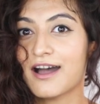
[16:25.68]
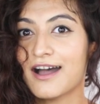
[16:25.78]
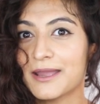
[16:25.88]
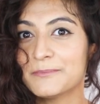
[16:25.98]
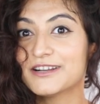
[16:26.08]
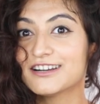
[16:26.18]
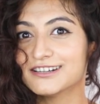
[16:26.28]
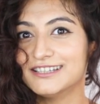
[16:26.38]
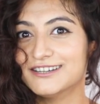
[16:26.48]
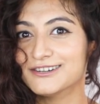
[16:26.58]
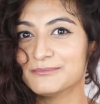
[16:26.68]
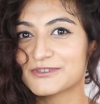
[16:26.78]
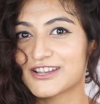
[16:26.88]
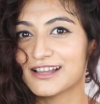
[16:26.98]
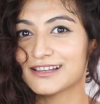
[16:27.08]
I'm Curly Girl
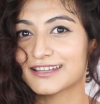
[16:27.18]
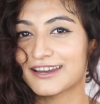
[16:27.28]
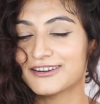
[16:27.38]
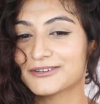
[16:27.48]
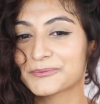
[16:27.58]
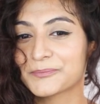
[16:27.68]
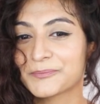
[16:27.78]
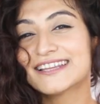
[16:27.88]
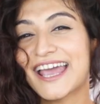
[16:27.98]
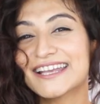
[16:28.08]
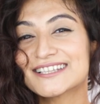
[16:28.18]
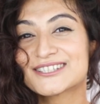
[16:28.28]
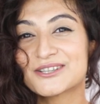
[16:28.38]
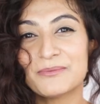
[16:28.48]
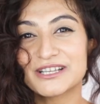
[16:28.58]
Michelle there. Thanks
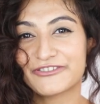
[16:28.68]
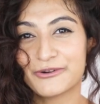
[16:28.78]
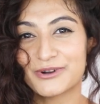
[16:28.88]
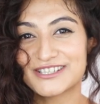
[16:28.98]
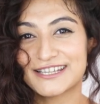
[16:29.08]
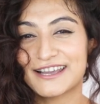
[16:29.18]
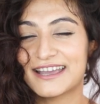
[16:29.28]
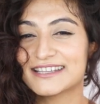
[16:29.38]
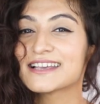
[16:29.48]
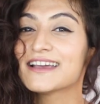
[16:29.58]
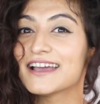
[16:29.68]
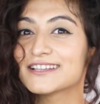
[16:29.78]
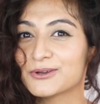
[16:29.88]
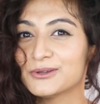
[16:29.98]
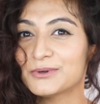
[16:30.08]
so much for watching, guys.
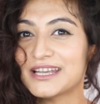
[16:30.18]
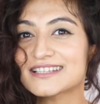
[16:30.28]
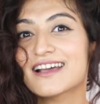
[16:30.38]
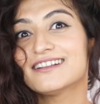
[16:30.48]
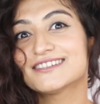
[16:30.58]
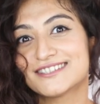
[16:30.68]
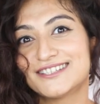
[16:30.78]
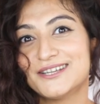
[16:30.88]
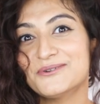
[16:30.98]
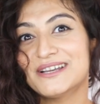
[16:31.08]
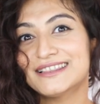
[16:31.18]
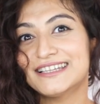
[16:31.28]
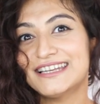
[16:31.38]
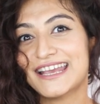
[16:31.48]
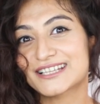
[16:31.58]
As always, I'll see you in
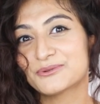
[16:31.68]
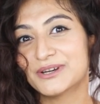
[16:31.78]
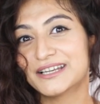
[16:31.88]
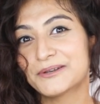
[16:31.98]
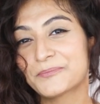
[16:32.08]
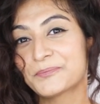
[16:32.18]
the next one.